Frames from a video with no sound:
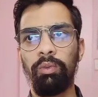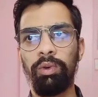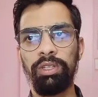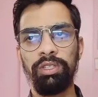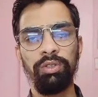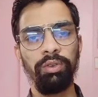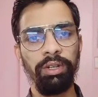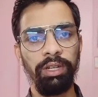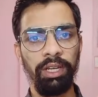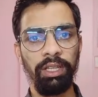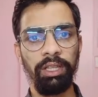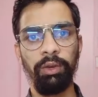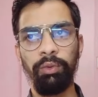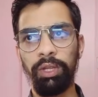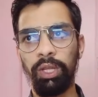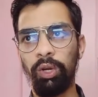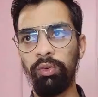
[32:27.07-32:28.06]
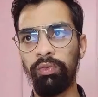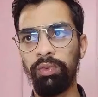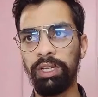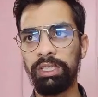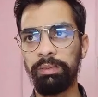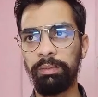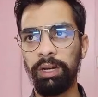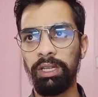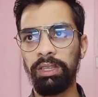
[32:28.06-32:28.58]
once you take the without
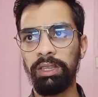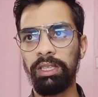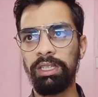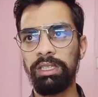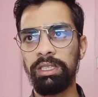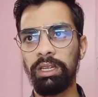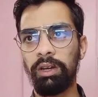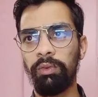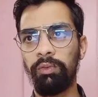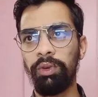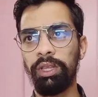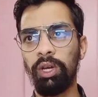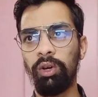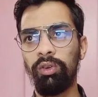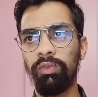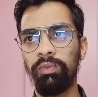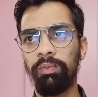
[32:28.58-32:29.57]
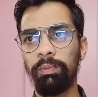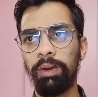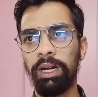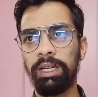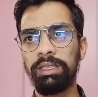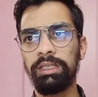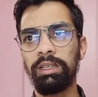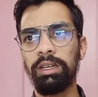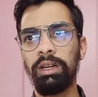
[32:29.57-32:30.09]
face mask, this without
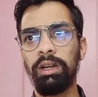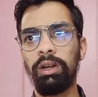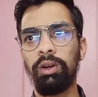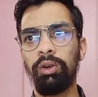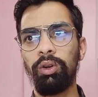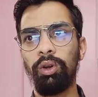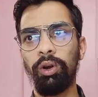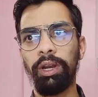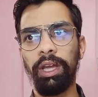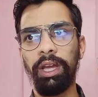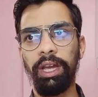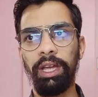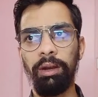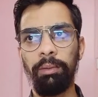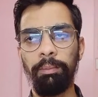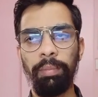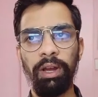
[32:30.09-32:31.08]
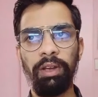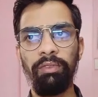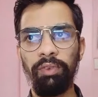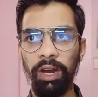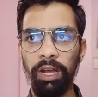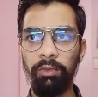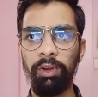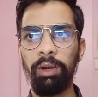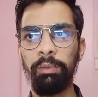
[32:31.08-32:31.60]
mask .npy
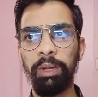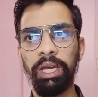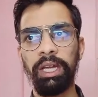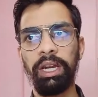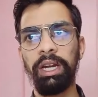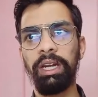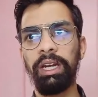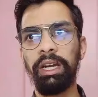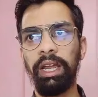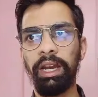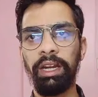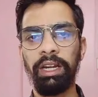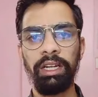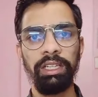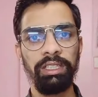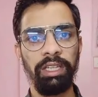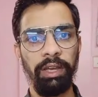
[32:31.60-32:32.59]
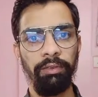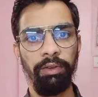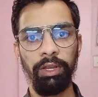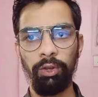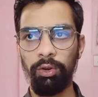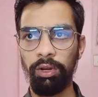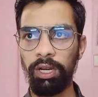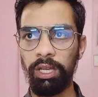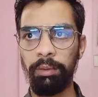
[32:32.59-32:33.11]
file will be created and it is having
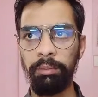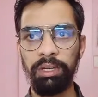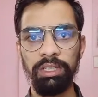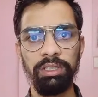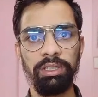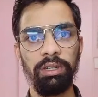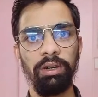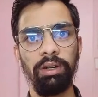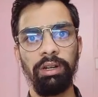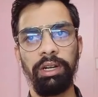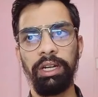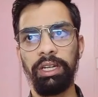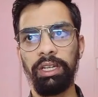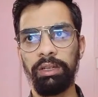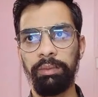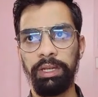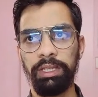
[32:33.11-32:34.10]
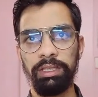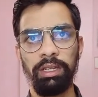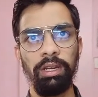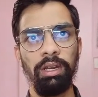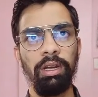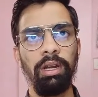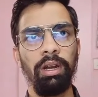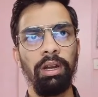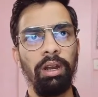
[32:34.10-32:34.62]
your image
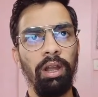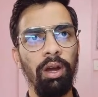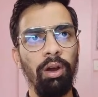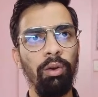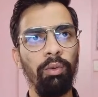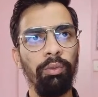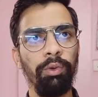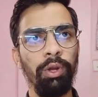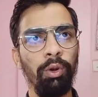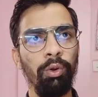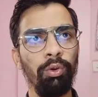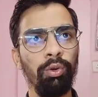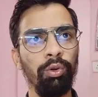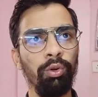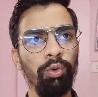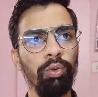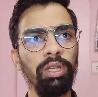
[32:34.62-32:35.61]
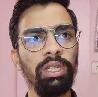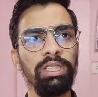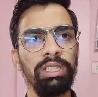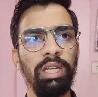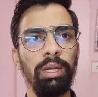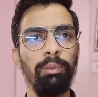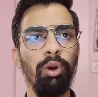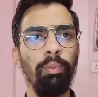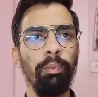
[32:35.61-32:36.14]
database. Now we have to do the
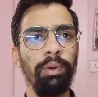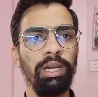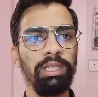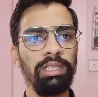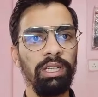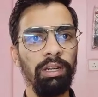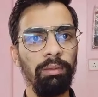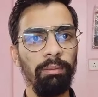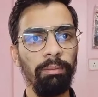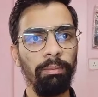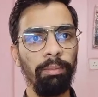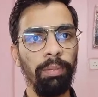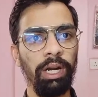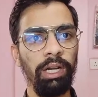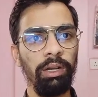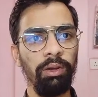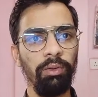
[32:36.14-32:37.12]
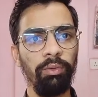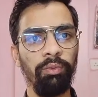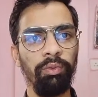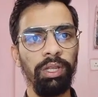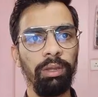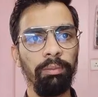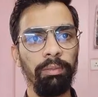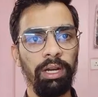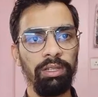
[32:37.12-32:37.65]
same operation but
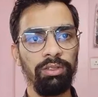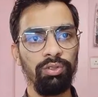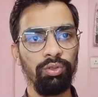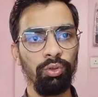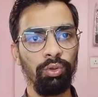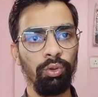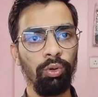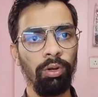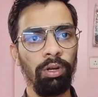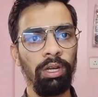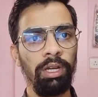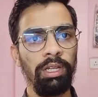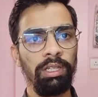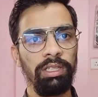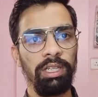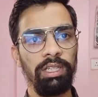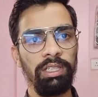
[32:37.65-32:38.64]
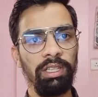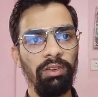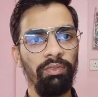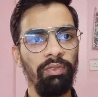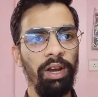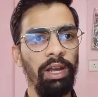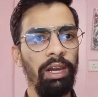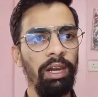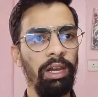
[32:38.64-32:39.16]
with mask. So change the
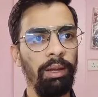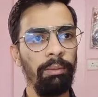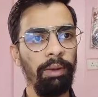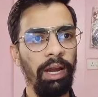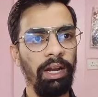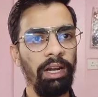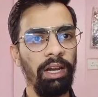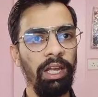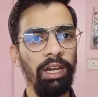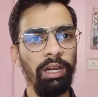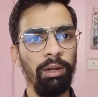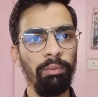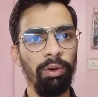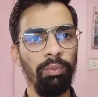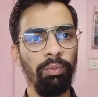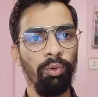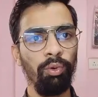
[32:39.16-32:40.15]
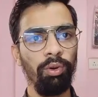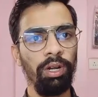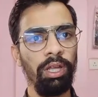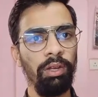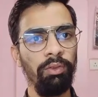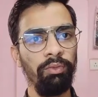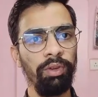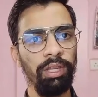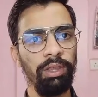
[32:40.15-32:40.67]
file name at line number
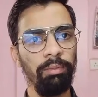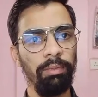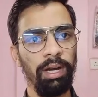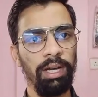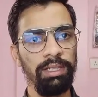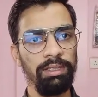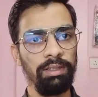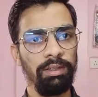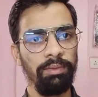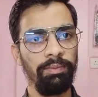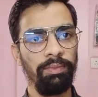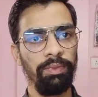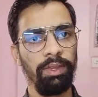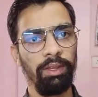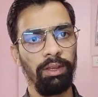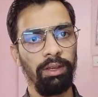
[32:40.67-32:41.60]
40 with mask,